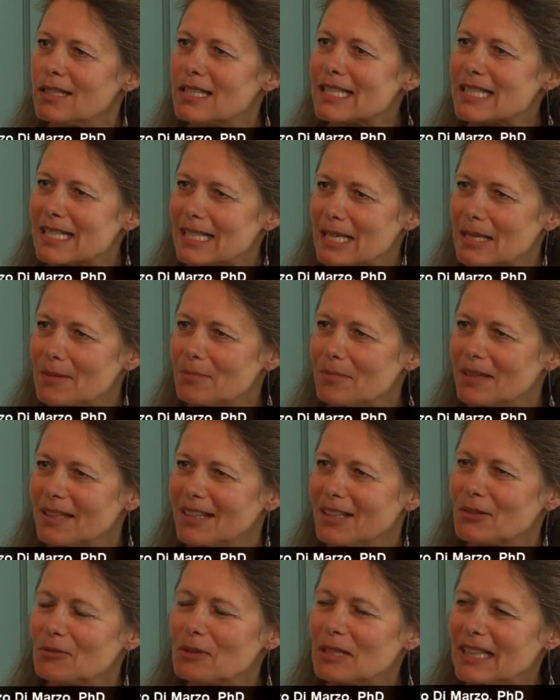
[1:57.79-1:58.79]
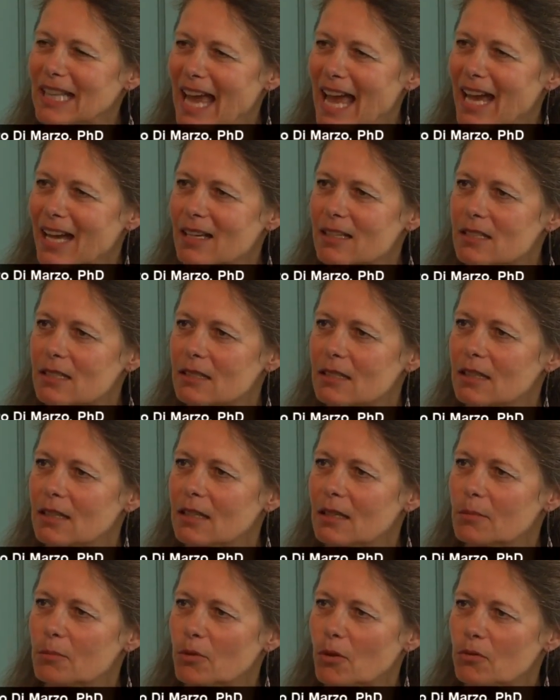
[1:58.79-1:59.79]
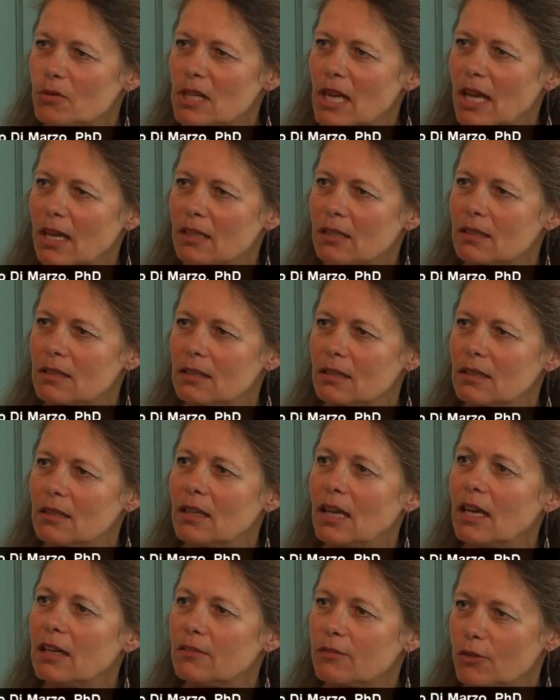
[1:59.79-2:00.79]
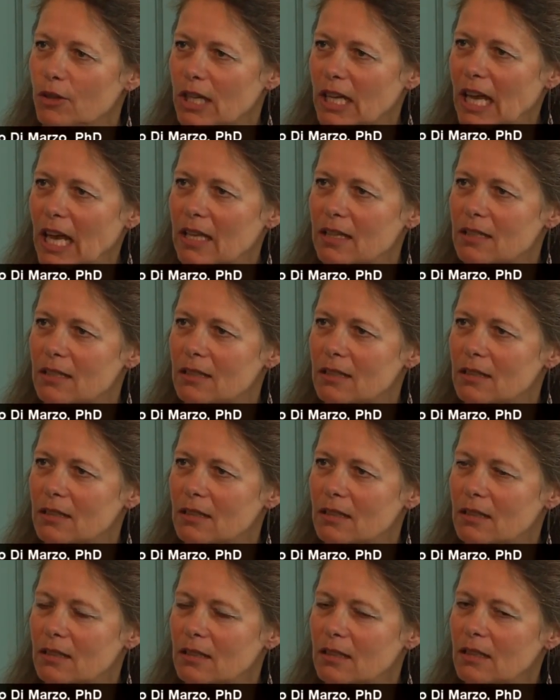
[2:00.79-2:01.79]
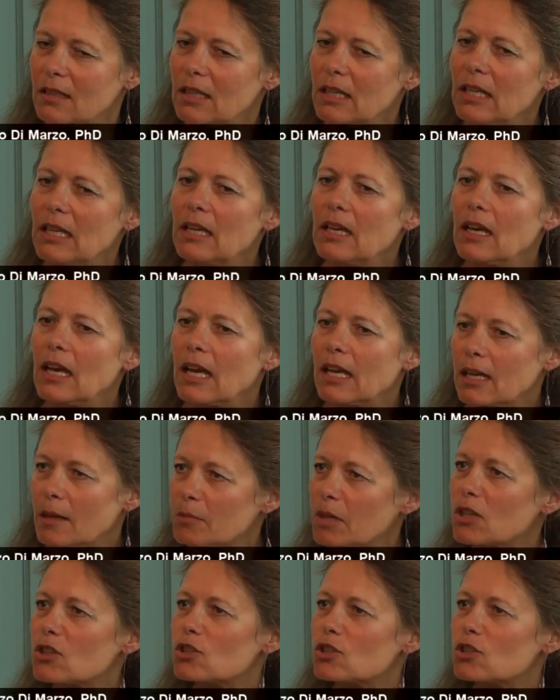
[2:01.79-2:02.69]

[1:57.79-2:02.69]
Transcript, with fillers: sleep, relax, protect, and forget. And I'm